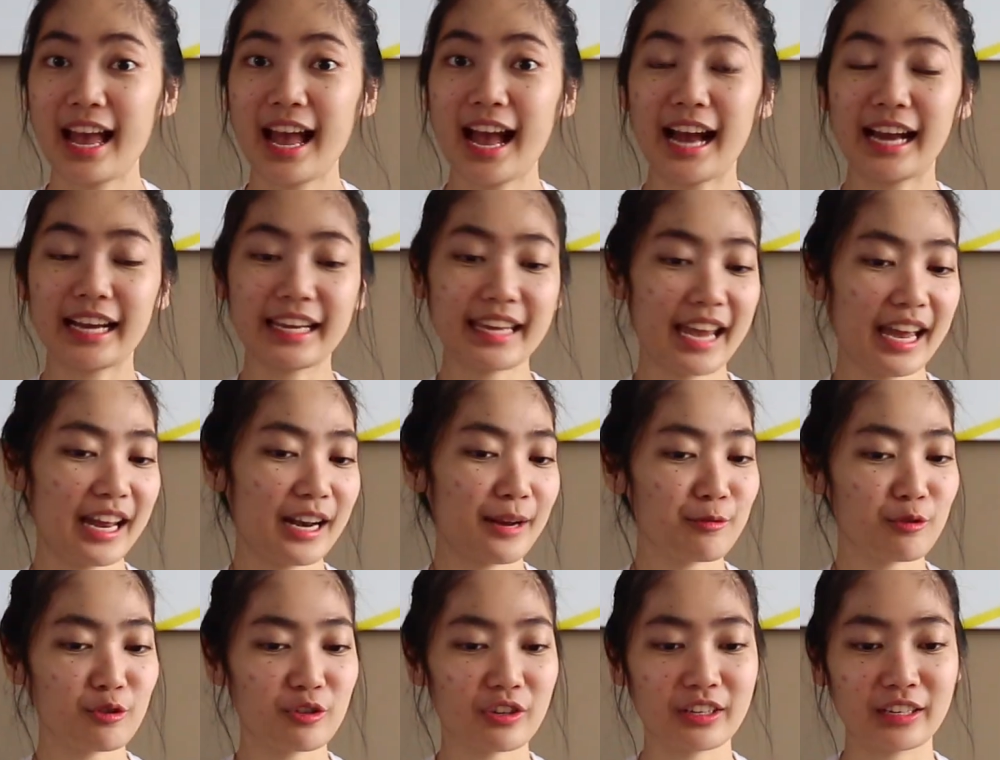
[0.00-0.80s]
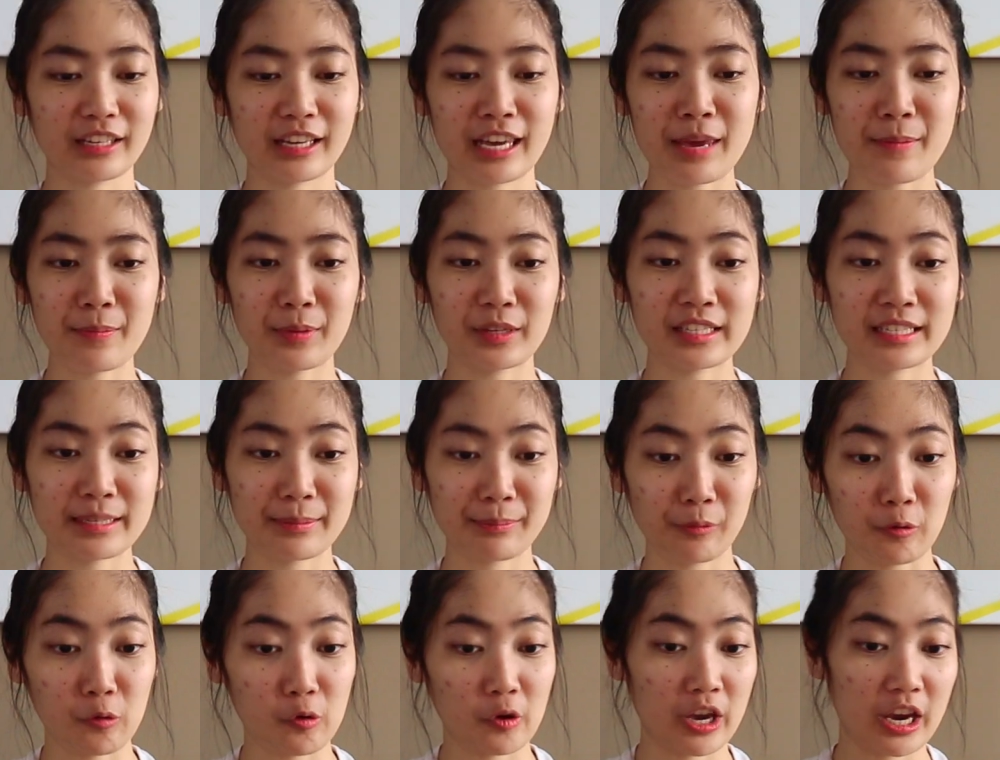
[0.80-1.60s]
Again, I'm just gonna keep it
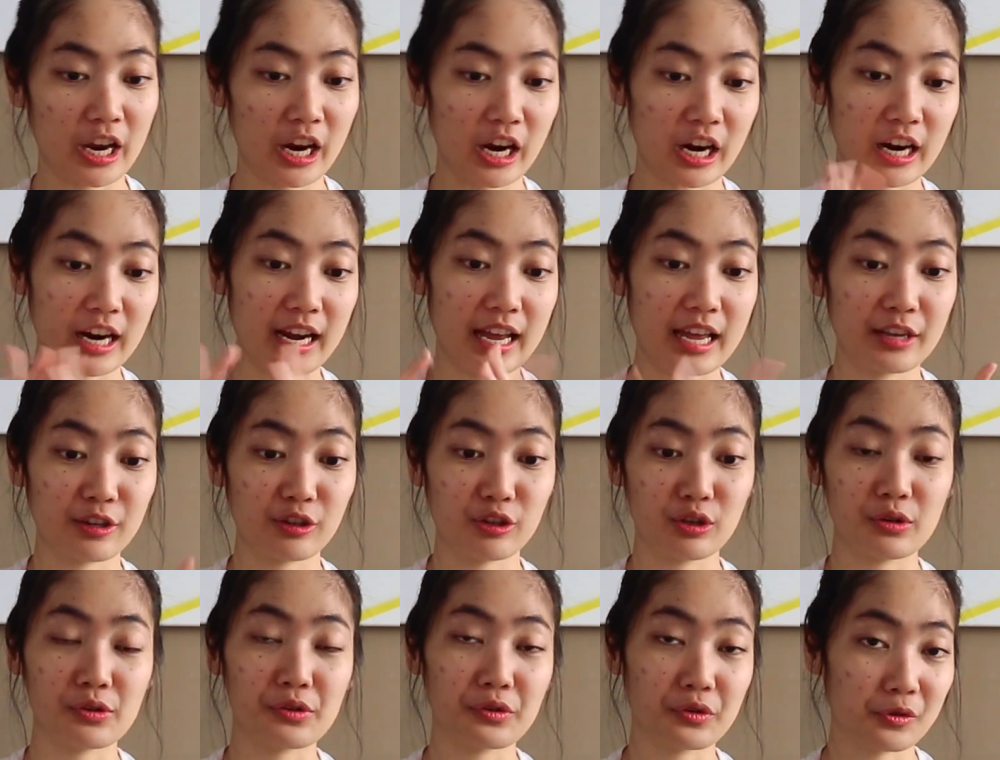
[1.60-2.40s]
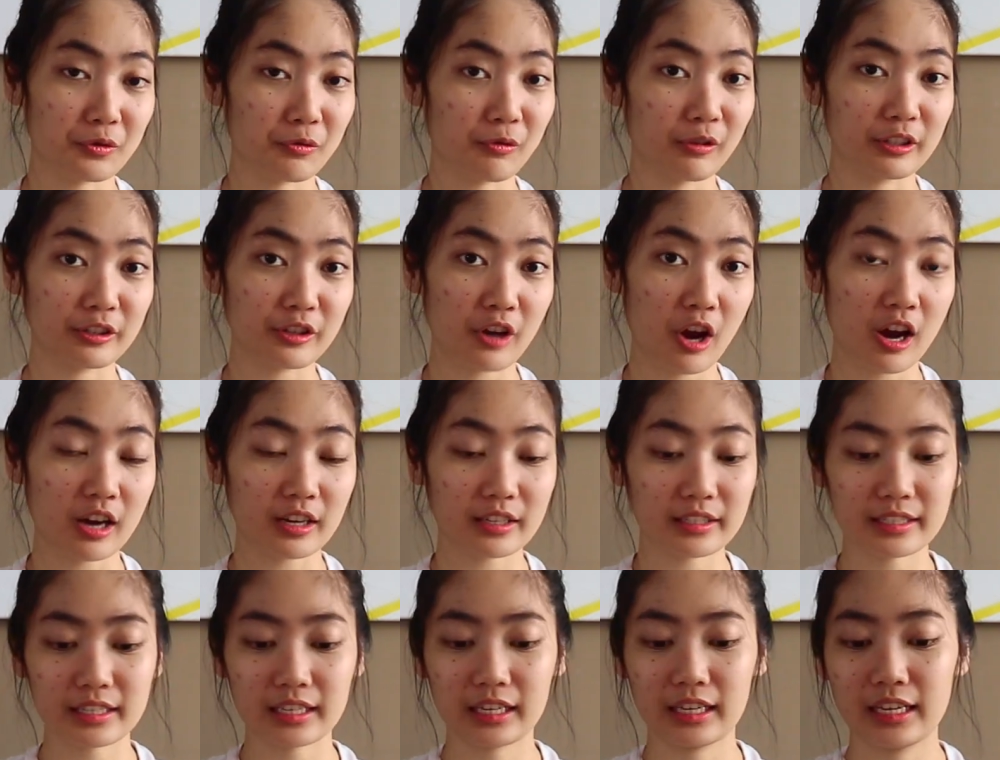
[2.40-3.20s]
simple here and use Google
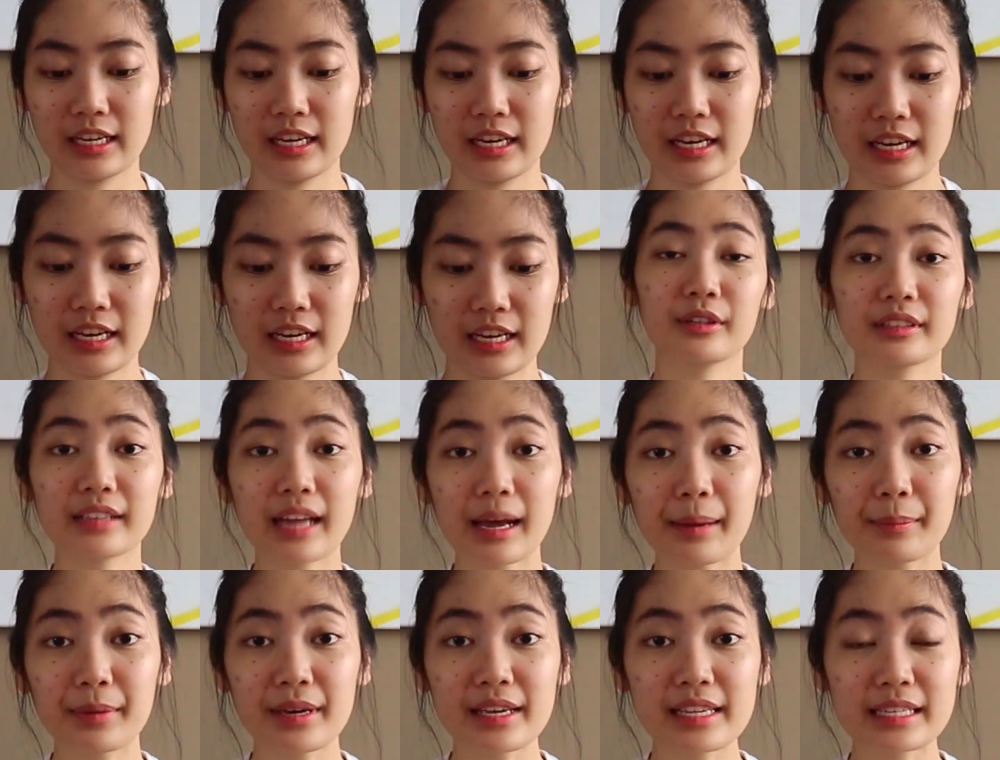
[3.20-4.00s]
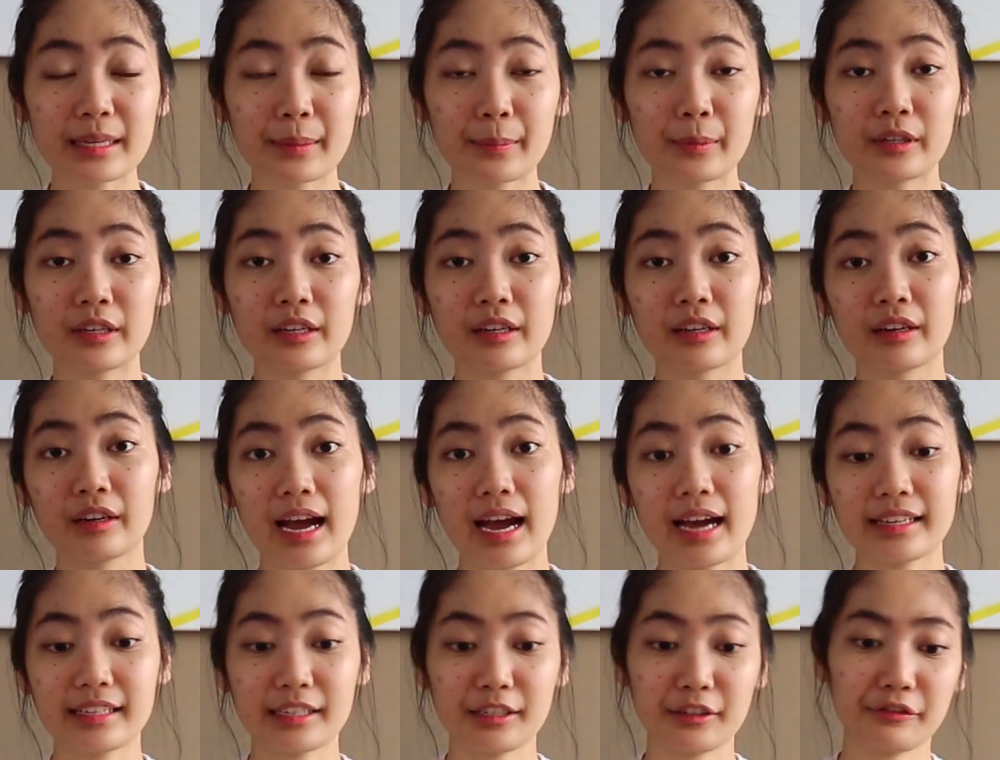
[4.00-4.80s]
Docs. That means I'm gonna
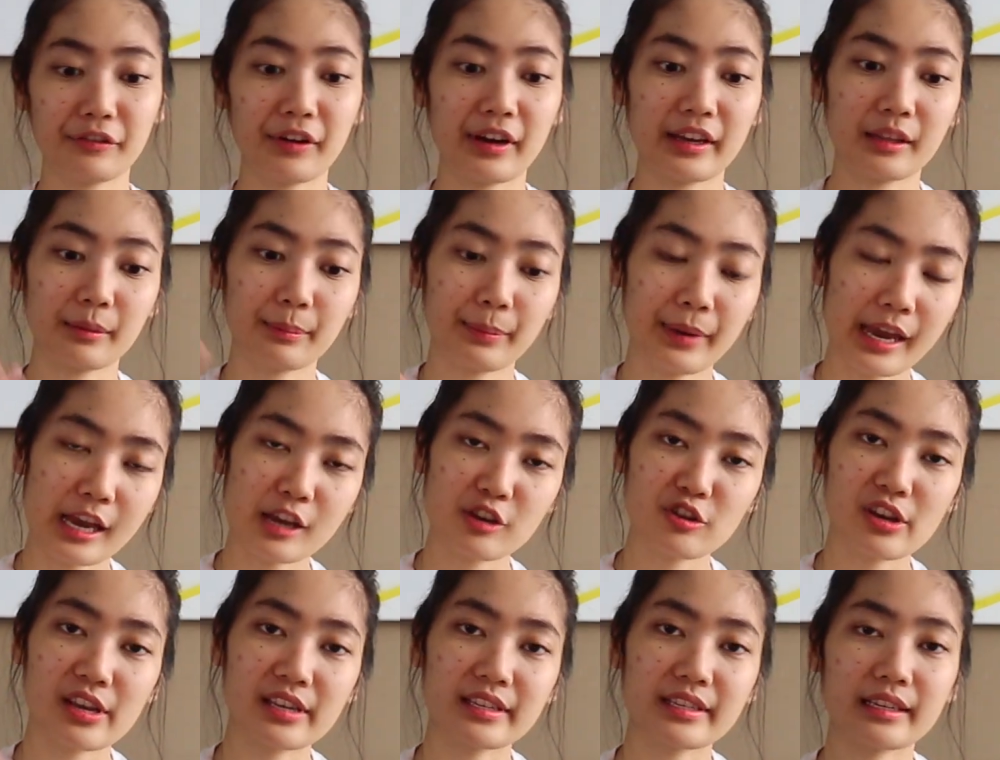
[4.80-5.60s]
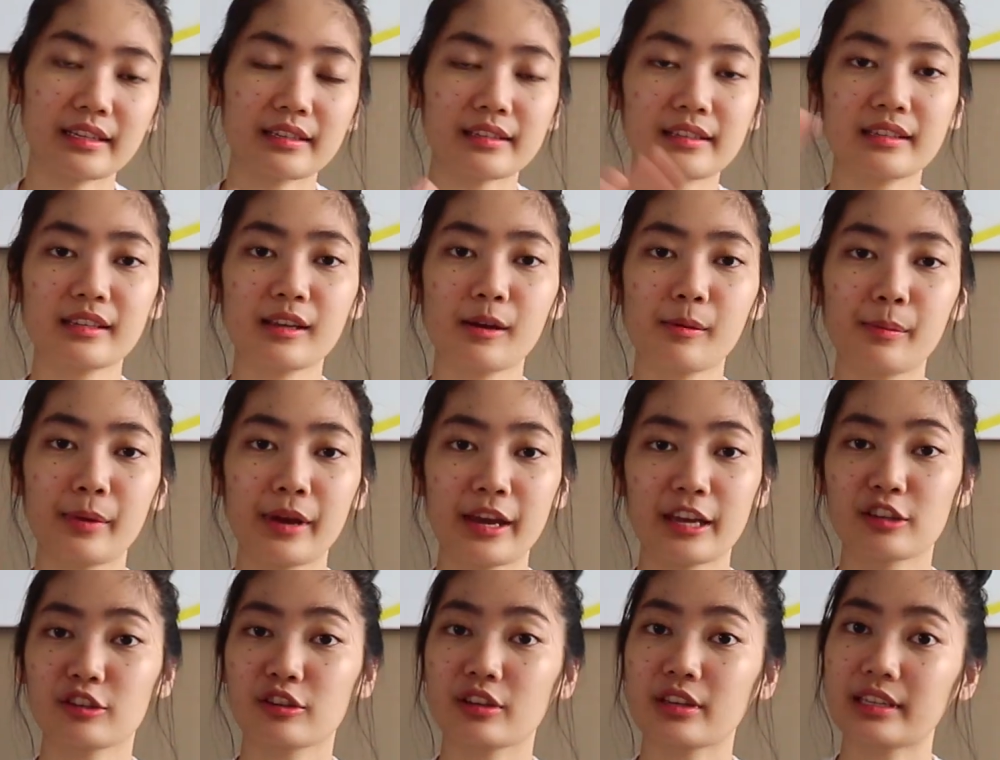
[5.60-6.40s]
identify the pages and
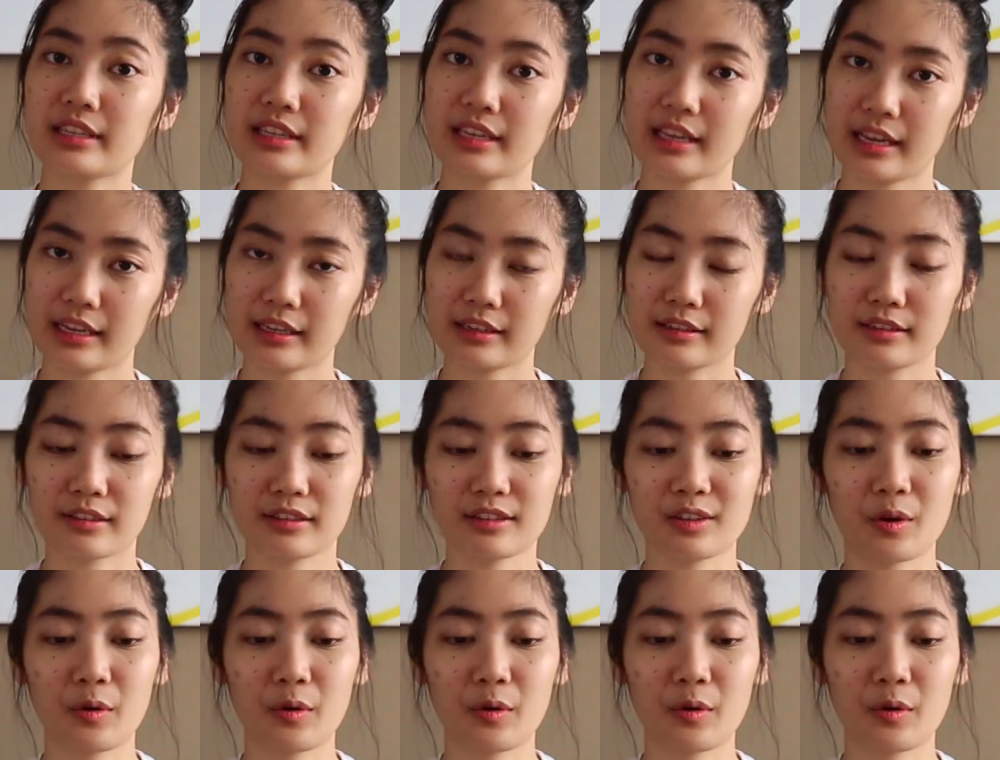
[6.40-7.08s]
subpages and so